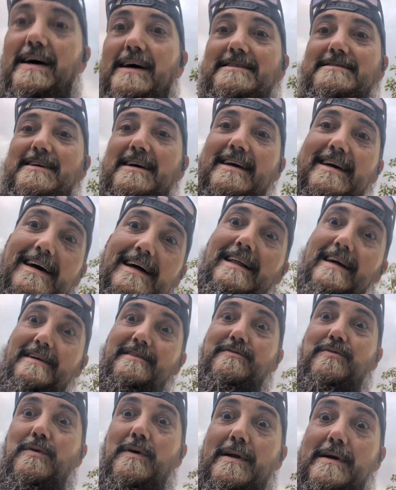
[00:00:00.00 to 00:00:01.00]
I was gonna get like
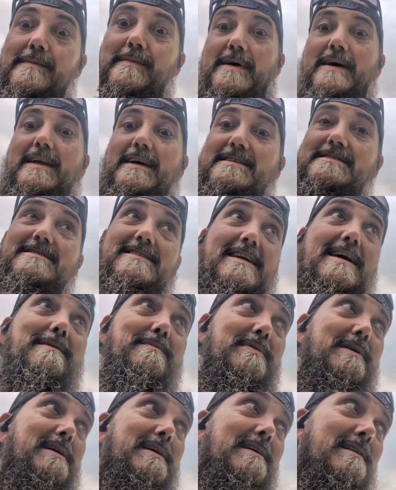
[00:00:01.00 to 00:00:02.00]
20 minutes and I've
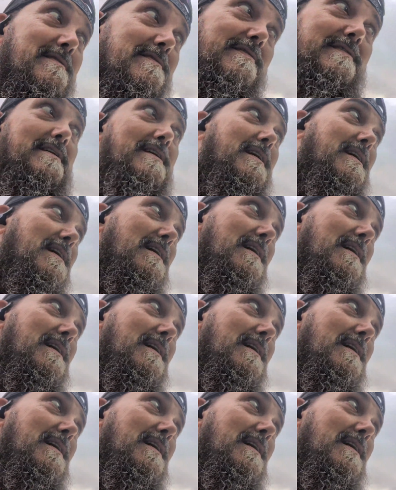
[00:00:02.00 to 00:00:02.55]
been here for,